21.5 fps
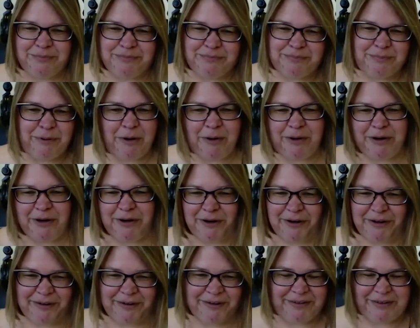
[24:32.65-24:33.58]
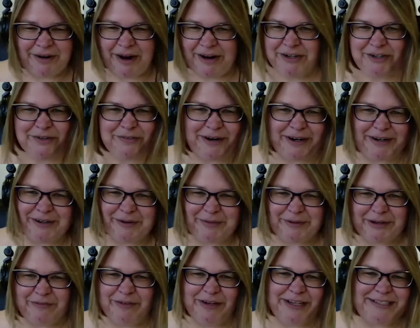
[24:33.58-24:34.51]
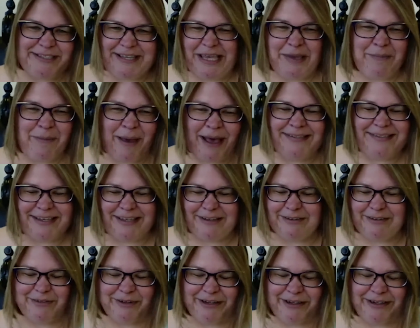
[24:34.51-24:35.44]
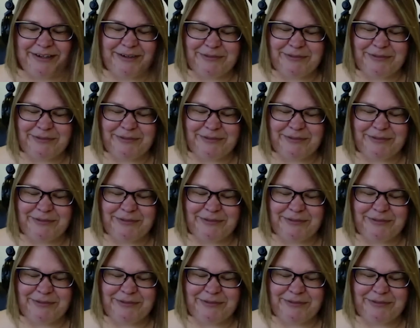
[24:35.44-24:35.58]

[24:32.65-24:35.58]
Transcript: broker or underwriter or whatever because they keep asking for